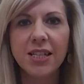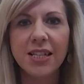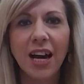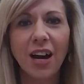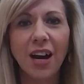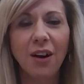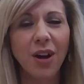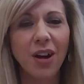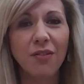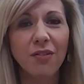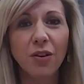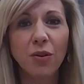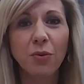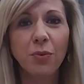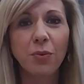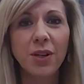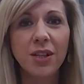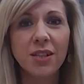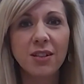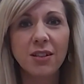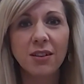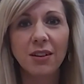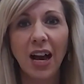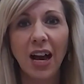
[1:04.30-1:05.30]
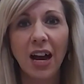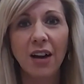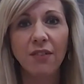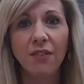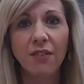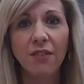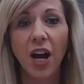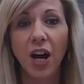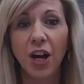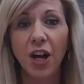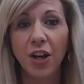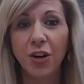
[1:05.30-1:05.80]
However, we still have
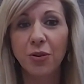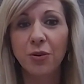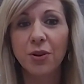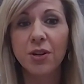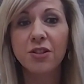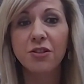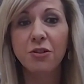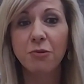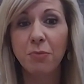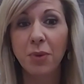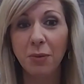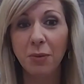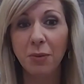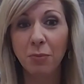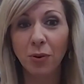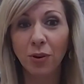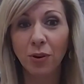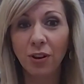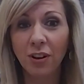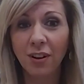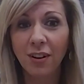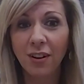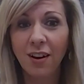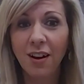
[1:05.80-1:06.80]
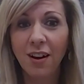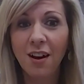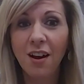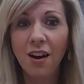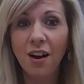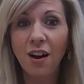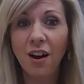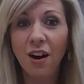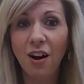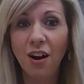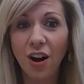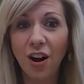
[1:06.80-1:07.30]
hundreds of people
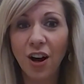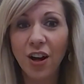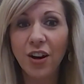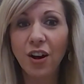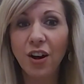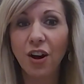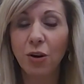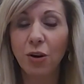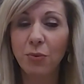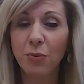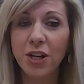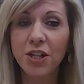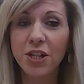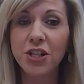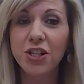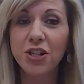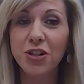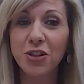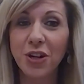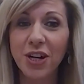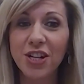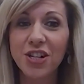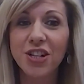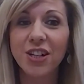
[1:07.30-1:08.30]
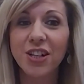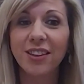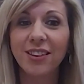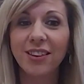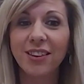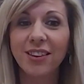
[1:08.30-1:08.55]
on our registration